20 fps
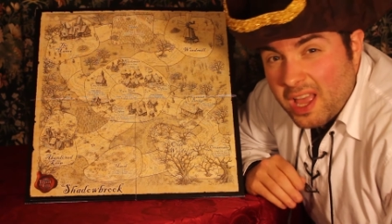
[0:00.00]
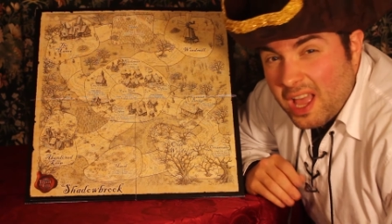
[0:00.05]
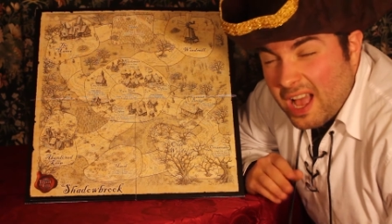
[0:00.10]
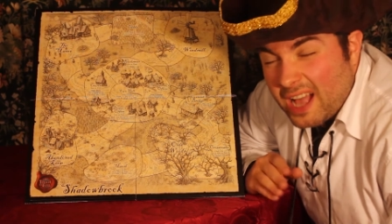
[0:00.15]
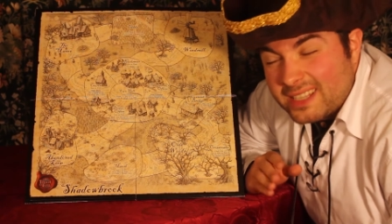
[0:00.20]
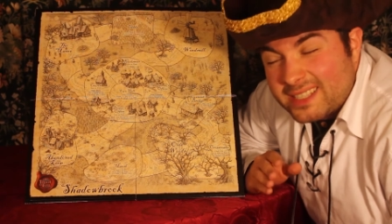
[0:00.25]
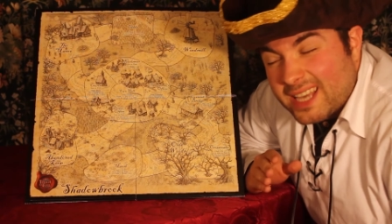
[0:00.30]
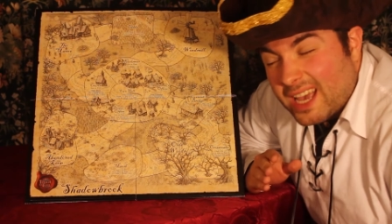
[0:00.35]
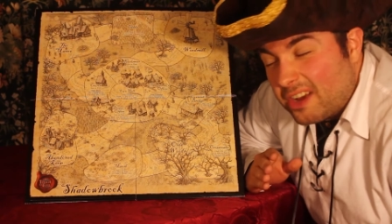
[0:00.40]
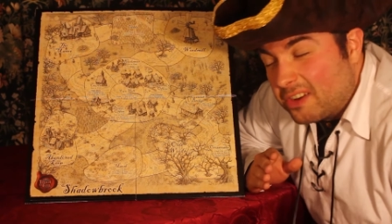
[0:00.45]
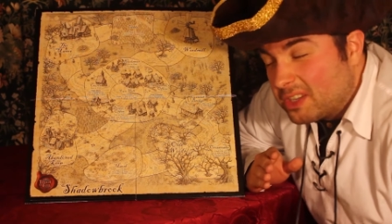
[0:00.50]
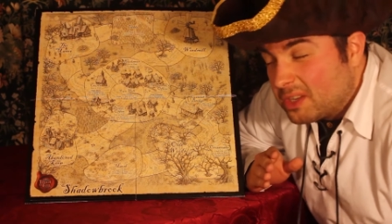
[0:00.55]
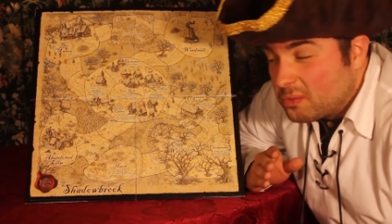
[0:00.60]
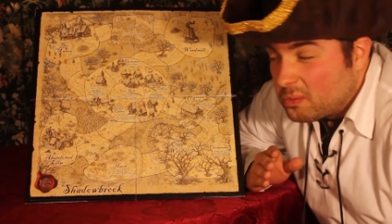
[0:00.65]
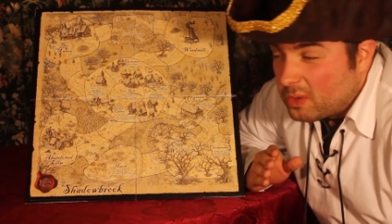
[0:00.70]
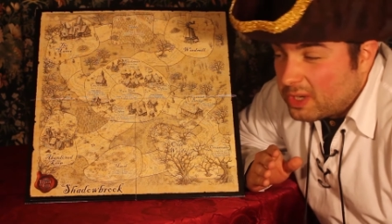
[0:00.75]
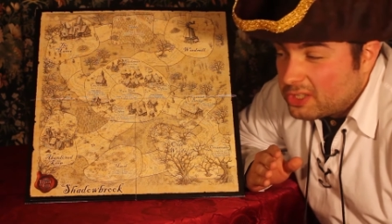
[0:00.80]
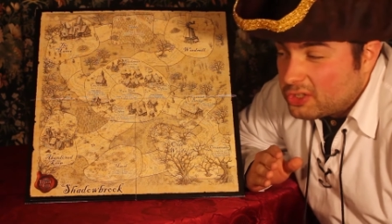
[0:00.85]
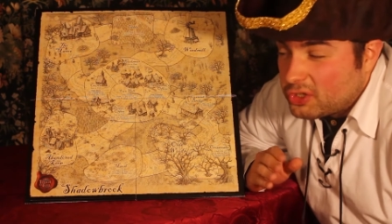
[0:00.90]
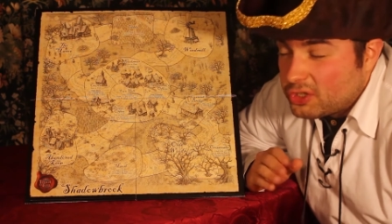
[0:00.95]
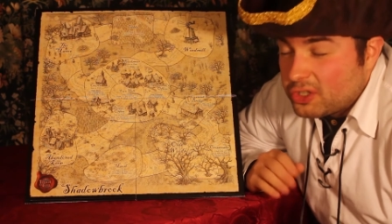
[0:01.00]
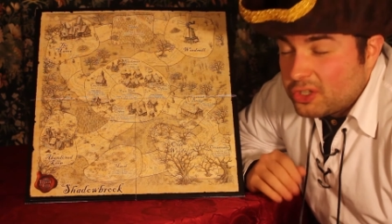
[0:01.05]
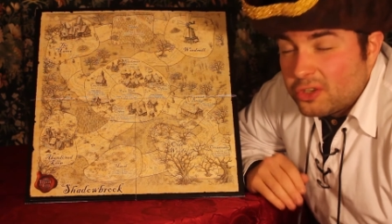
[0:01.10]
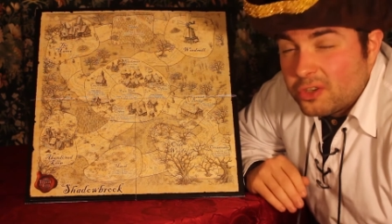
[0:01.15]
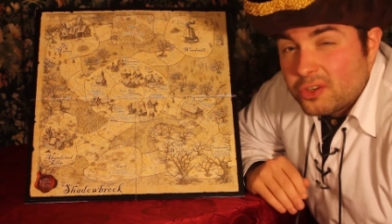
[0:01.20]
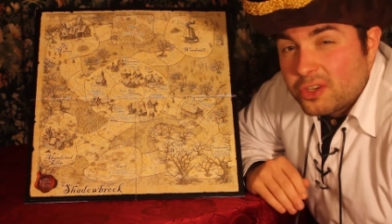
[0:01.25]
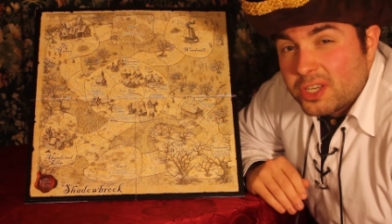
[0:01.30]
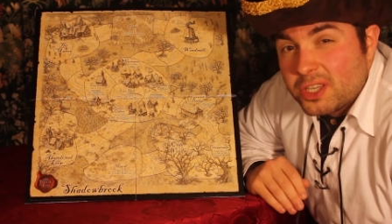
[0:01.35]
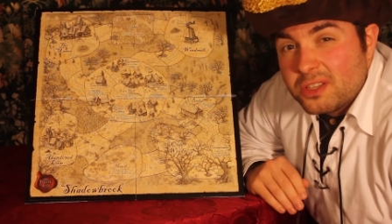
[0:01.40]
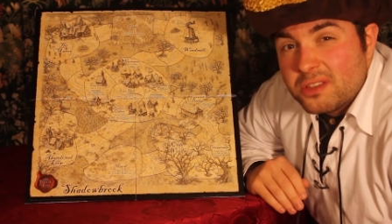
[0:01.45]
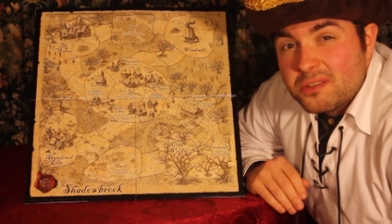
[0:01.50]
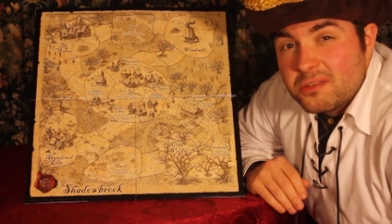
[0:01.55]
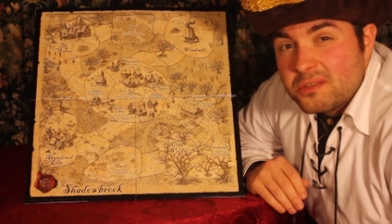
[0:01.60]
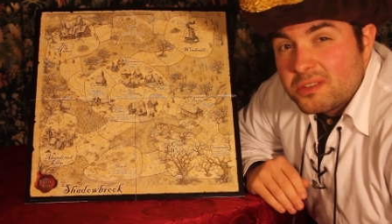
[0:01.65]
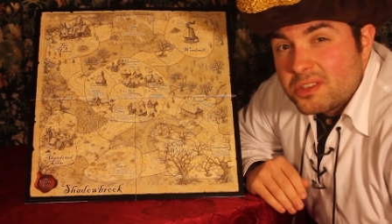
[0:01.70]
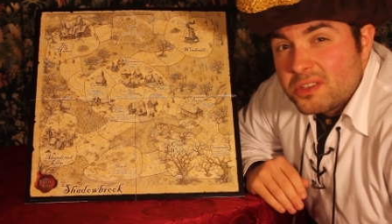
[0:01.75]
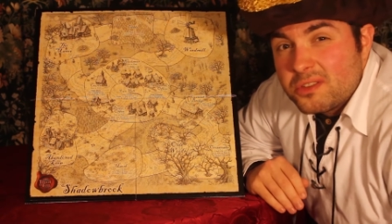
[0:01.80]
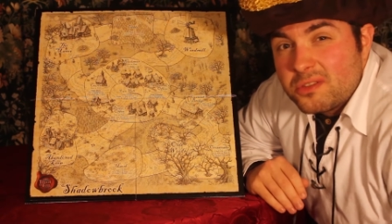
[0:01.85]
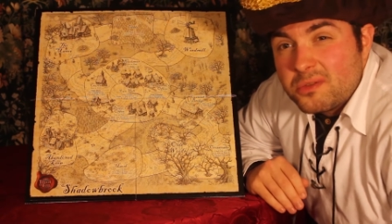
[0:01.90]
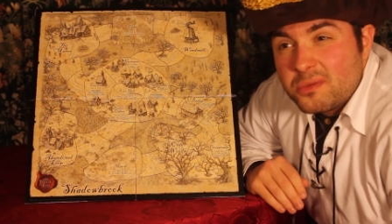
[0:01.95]
a town in which you can
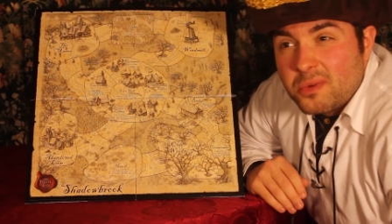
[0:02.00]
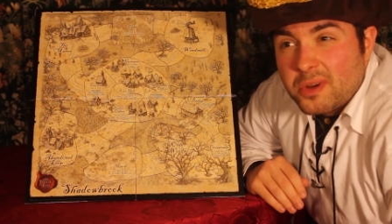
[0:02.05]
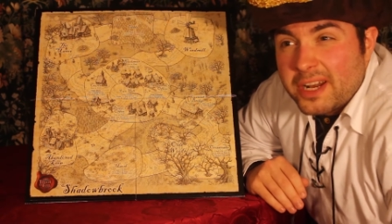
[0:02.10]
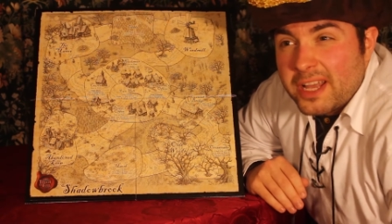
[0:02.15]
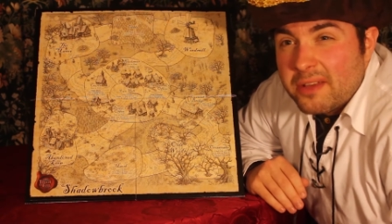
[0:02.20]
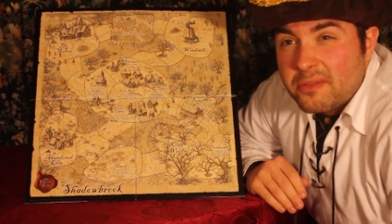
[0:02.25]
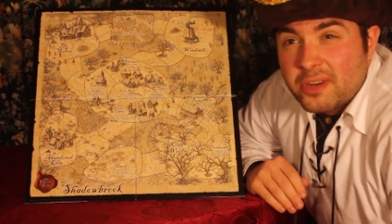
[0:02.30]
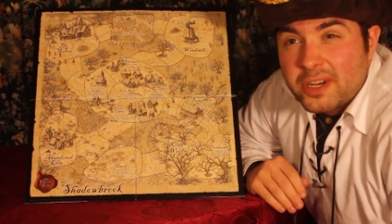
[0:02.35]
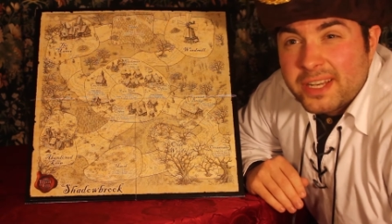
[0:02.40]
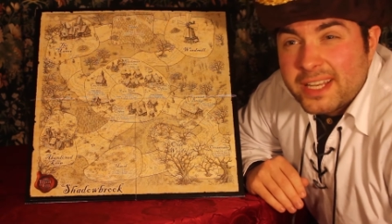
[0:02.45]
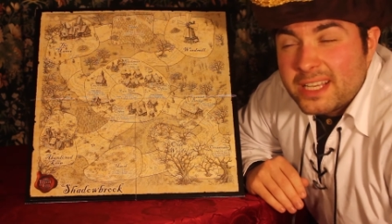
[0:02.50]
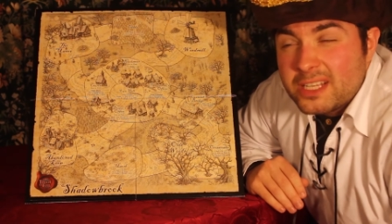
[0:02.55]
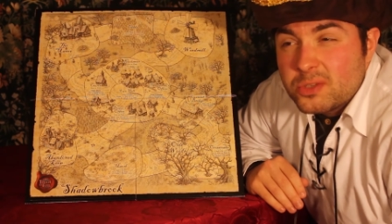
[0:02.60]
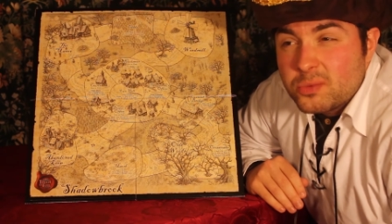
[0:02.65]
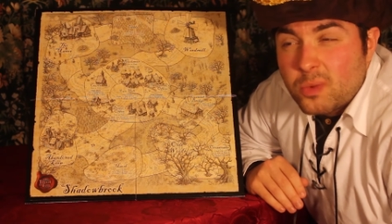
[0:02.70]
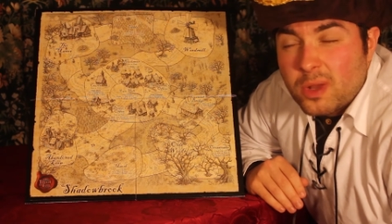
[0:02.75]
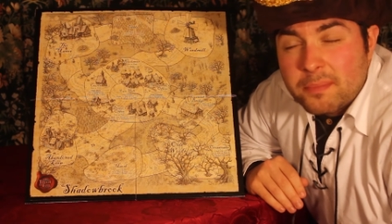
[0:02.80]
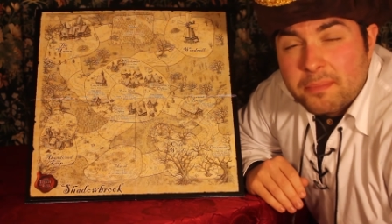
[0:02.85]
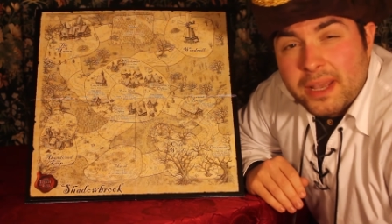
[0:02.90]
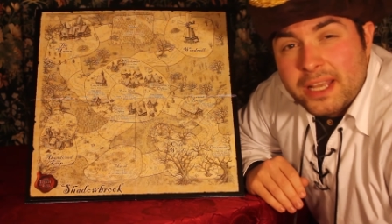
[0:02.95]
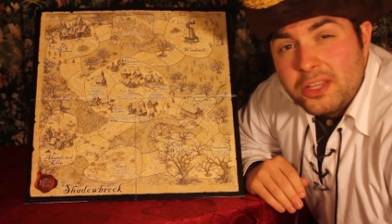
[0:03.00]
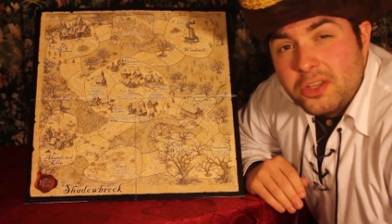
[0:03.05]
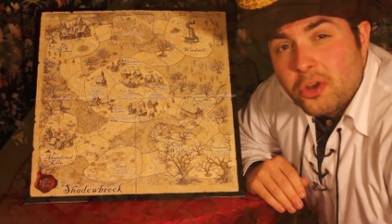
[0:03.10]
do whatever it is one might